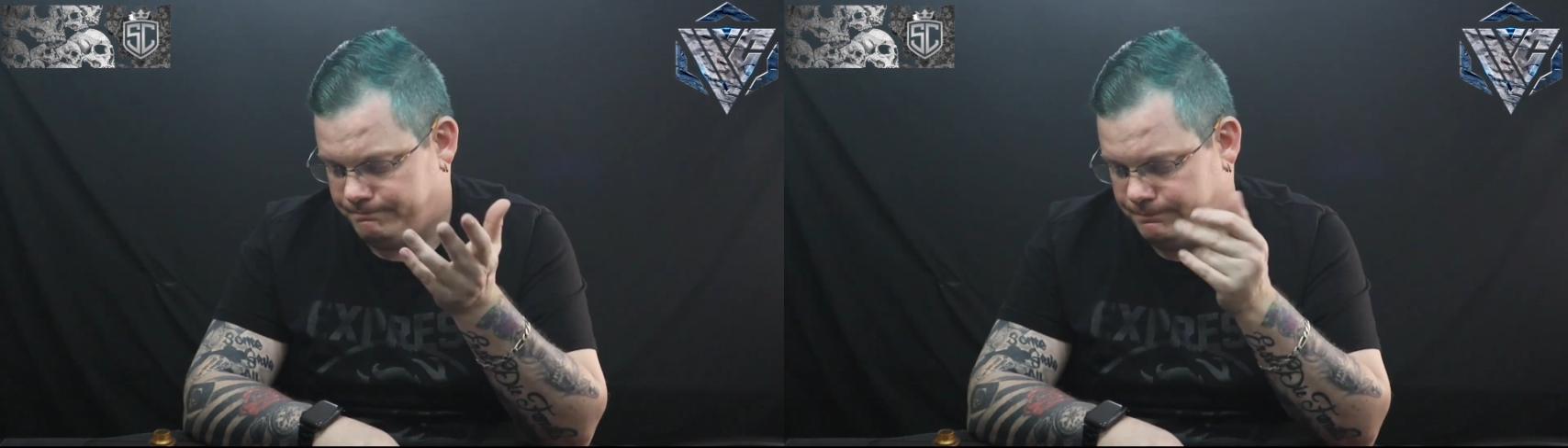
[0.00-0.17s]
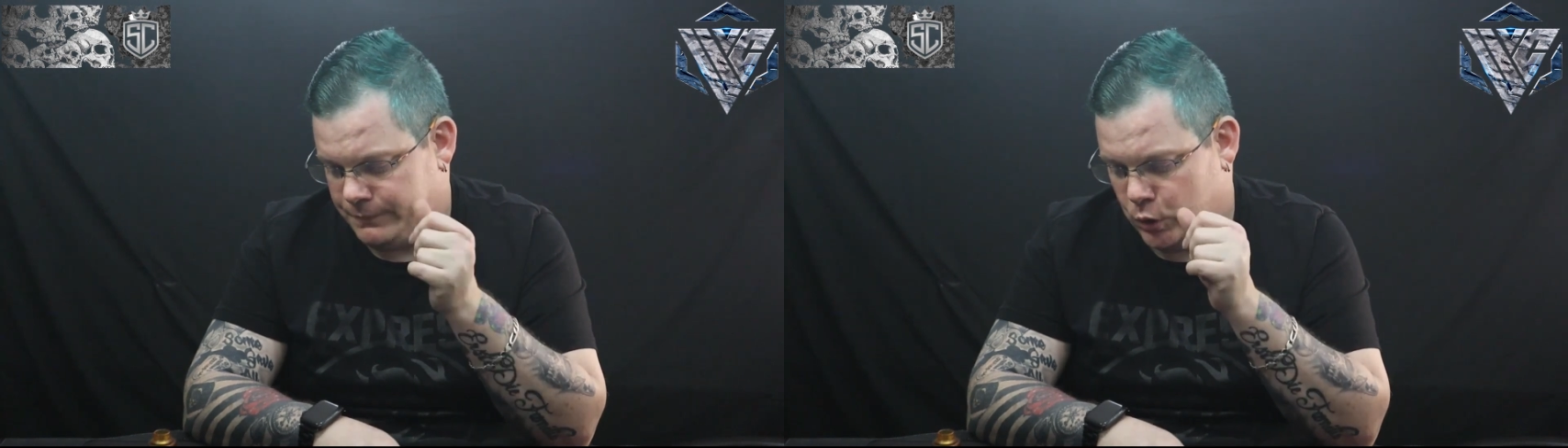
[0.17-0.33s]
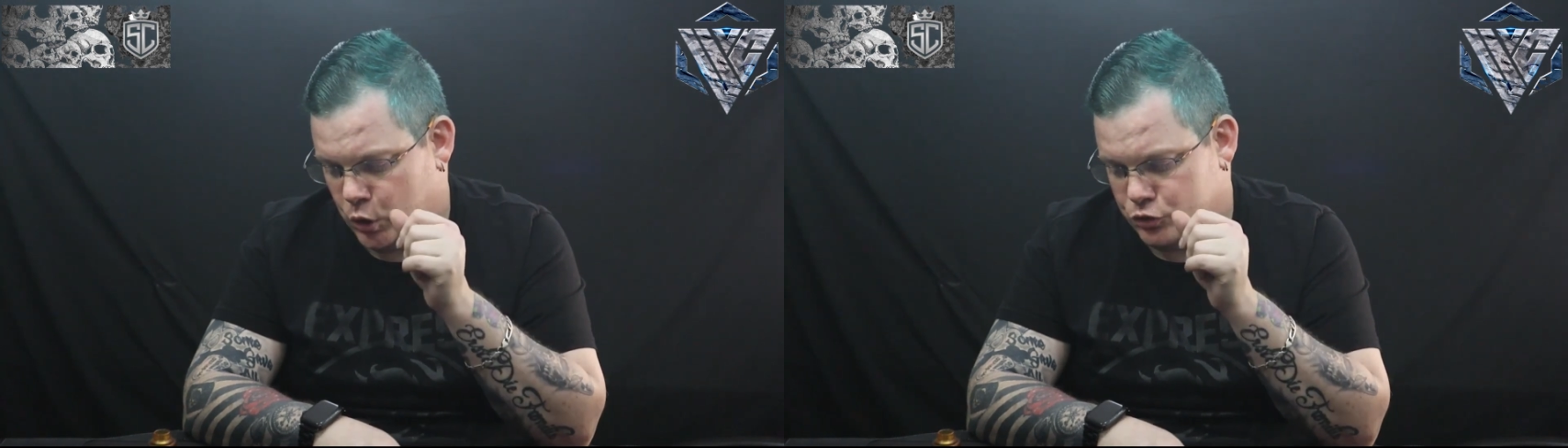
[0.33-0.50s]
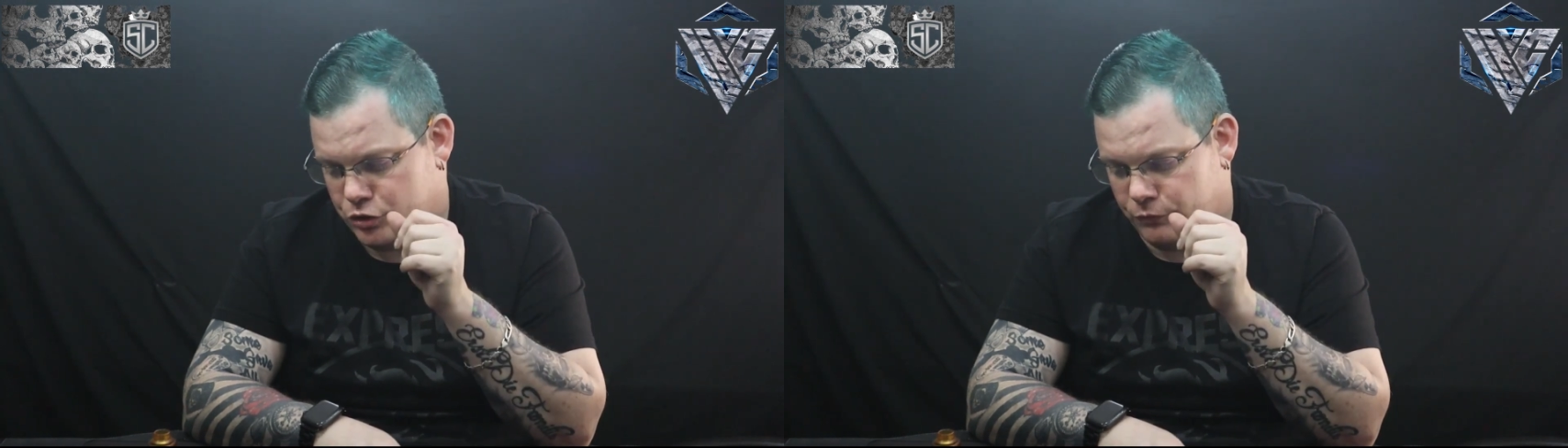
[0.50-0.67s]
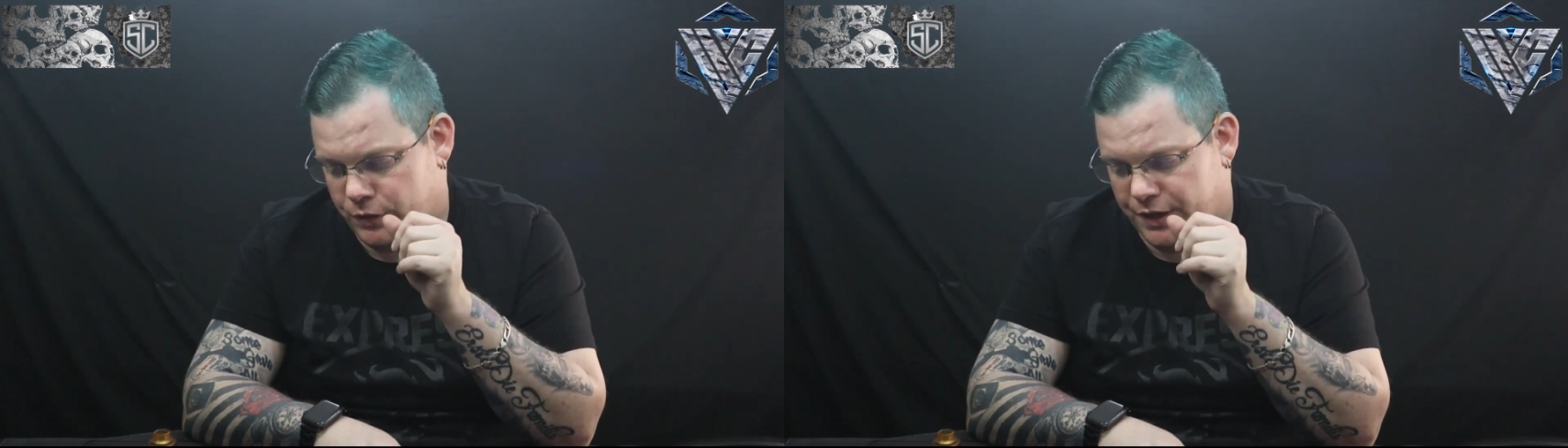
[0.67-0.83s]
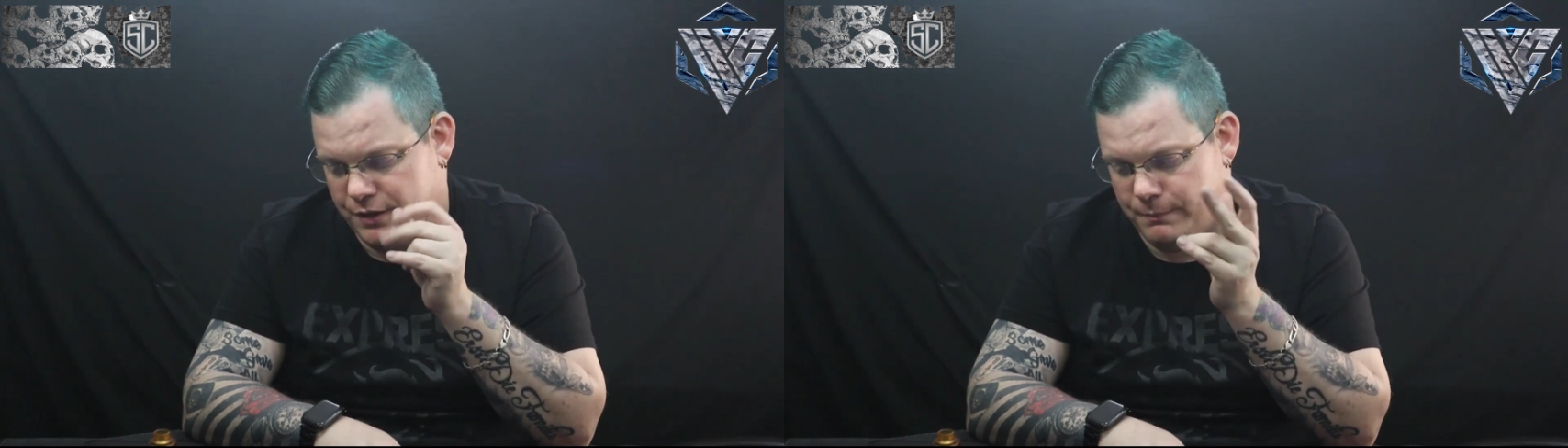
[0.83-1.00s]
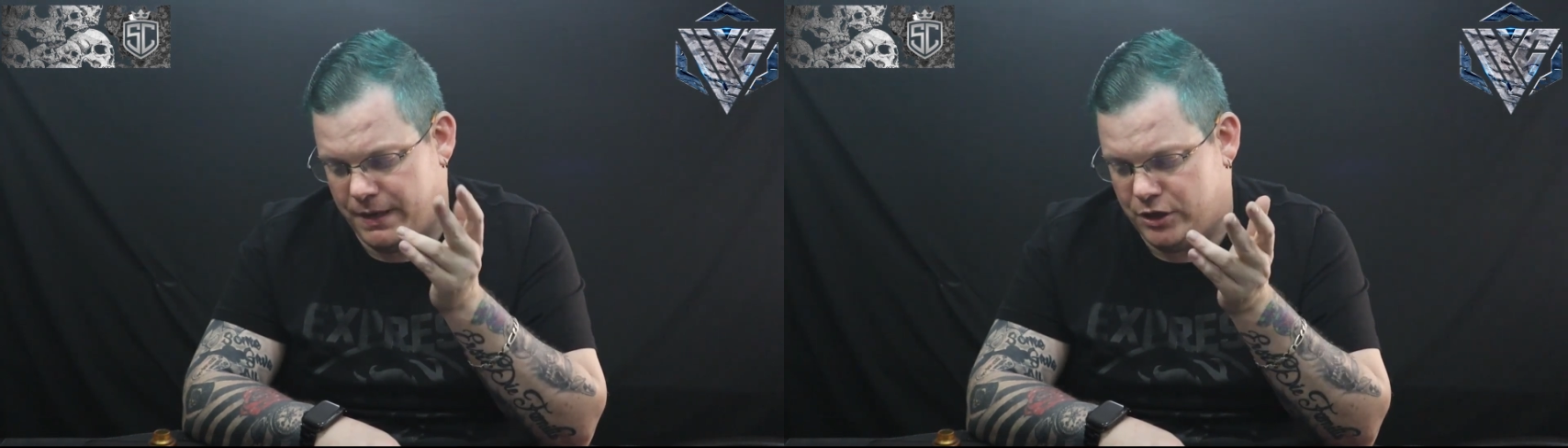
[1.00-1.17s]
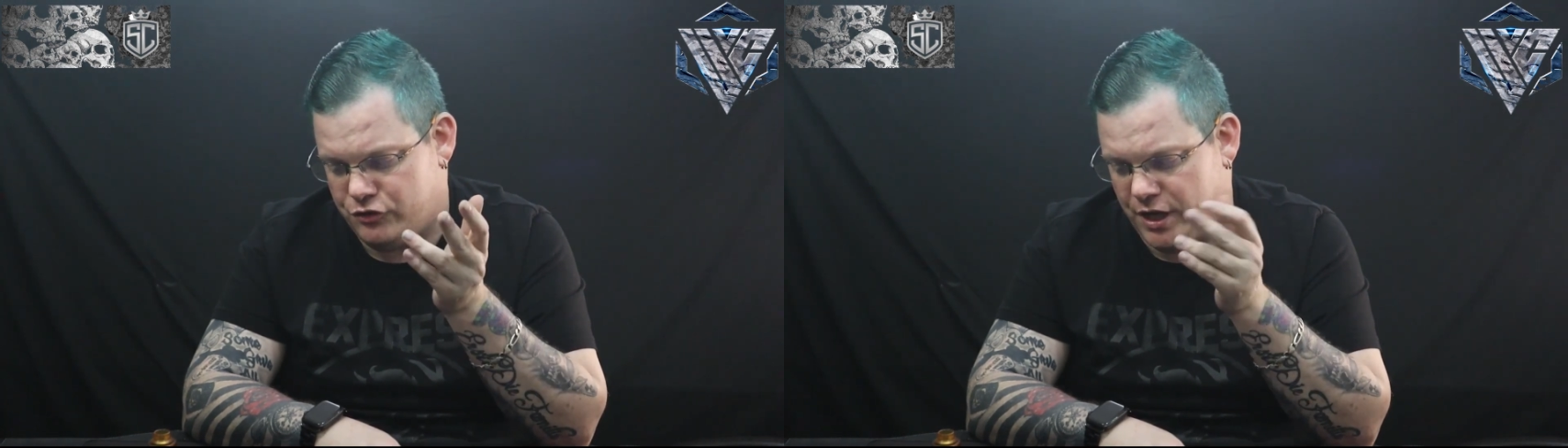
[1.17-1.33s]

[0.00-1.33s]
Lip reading: those are really the main